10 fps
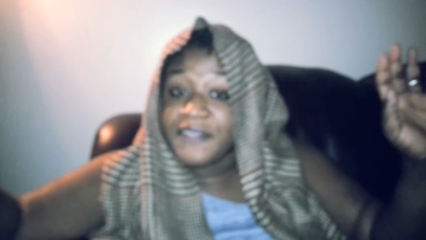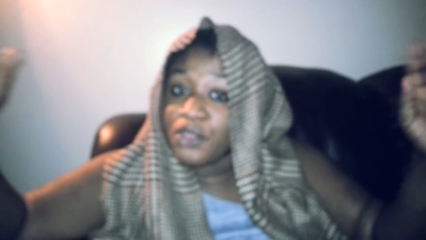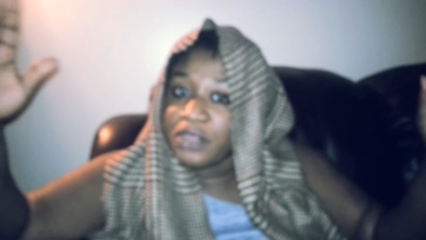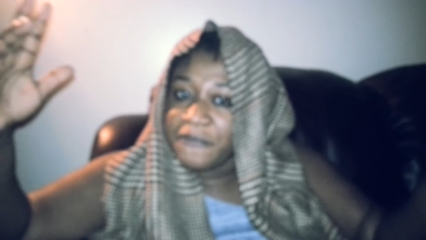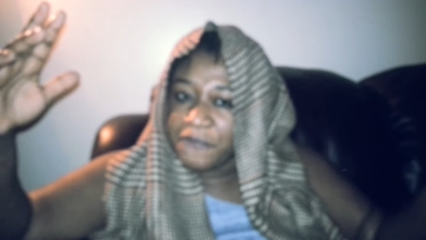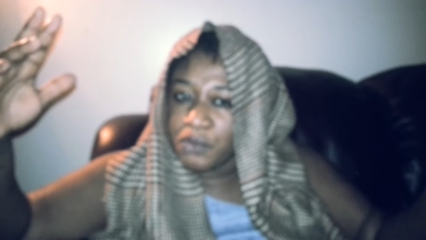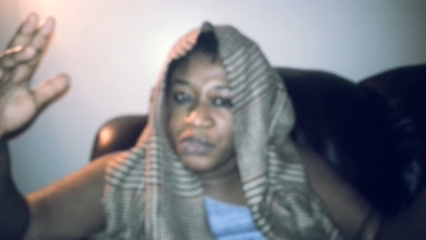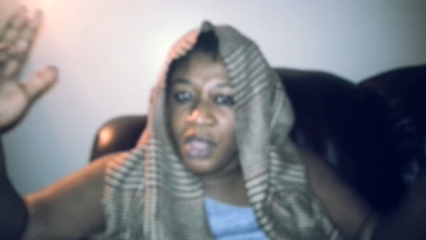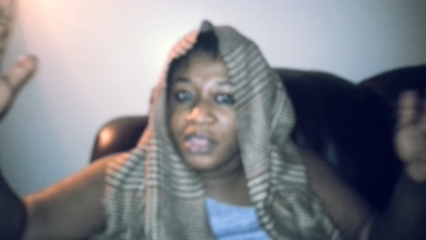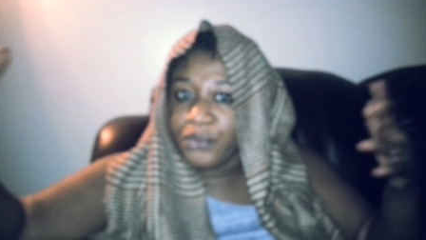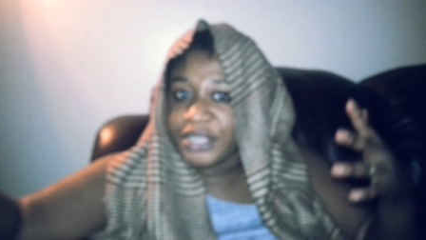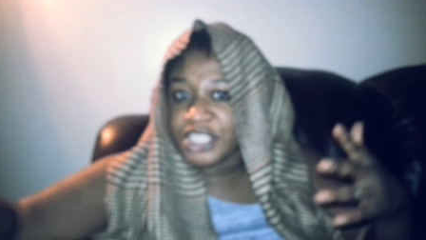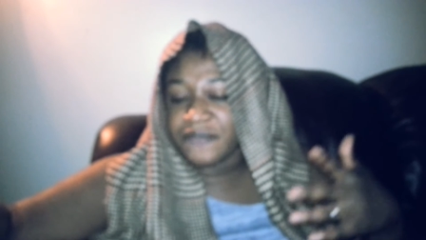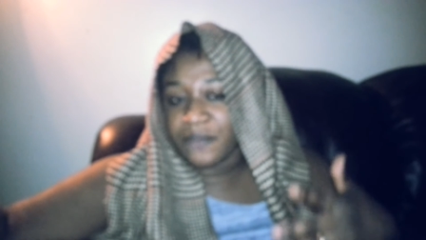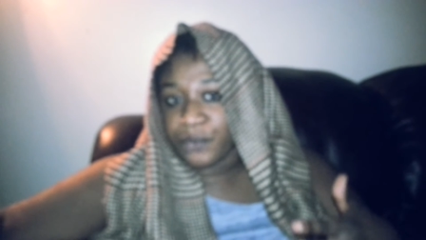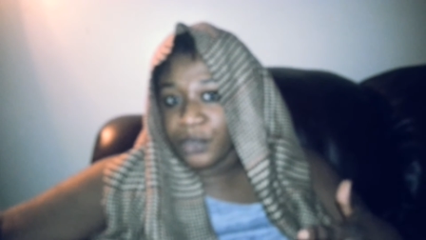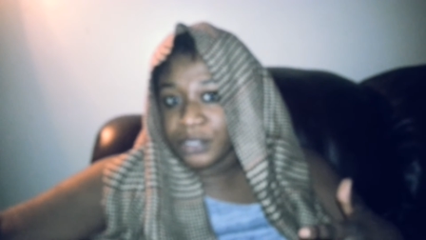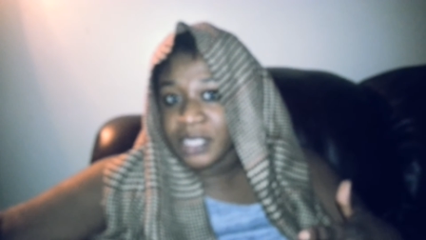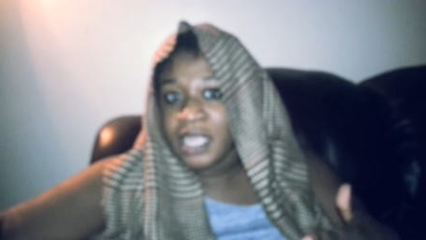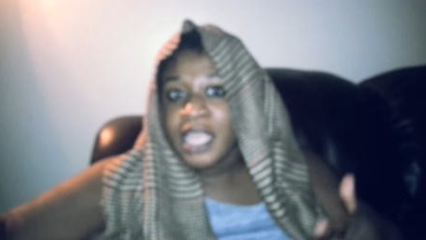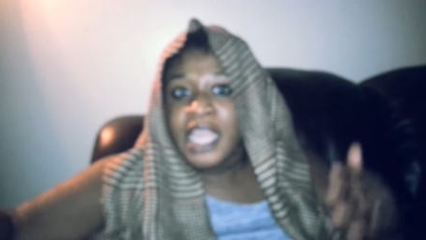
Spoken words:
even though they're filled with all the riches of the world.